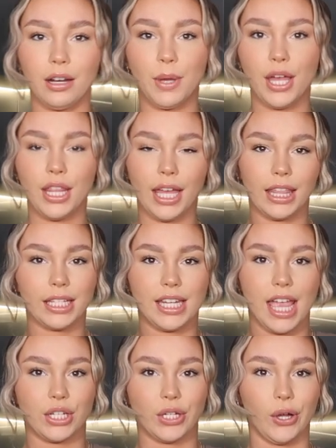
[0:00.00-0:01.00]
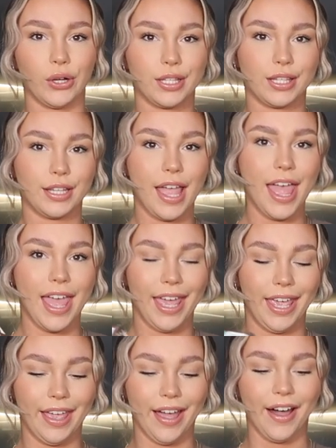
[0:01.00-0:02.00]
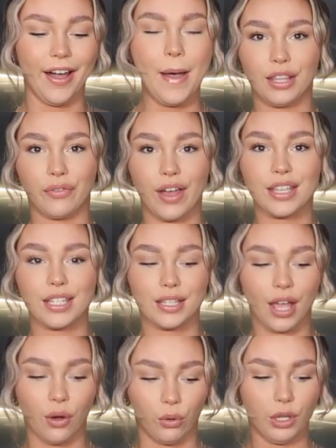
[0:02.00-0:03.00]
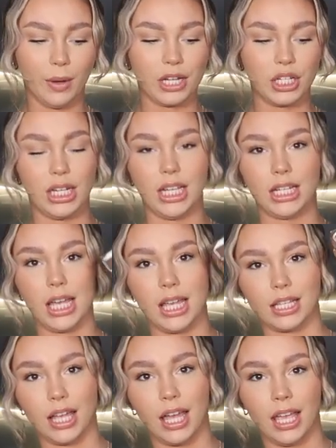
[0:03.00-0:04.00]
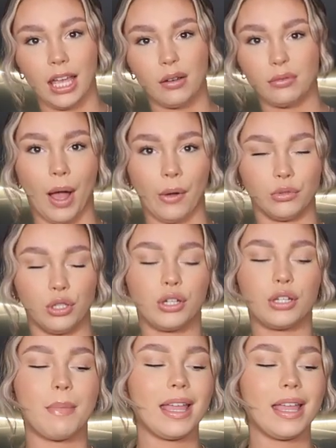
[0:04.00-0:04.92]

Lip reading: going to put like the TikToks here. The first dessert, all you actually need is you could